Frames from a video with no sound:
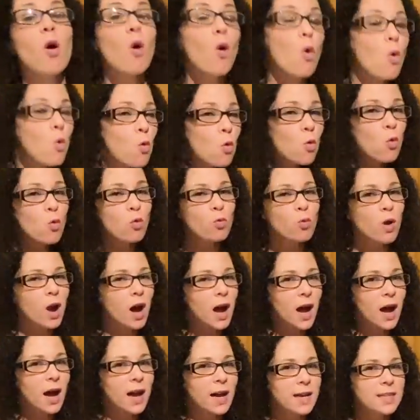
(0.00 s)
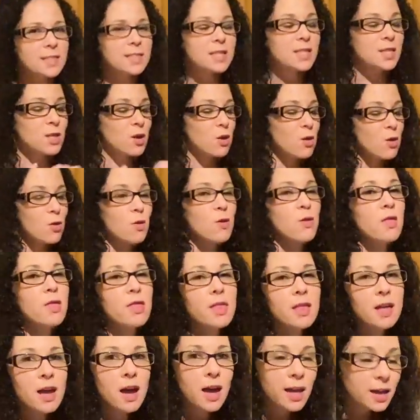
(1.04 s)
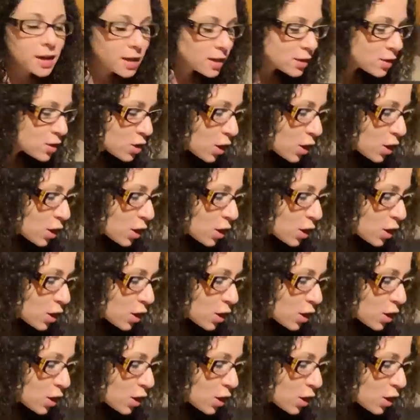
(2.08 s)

All right, so the onions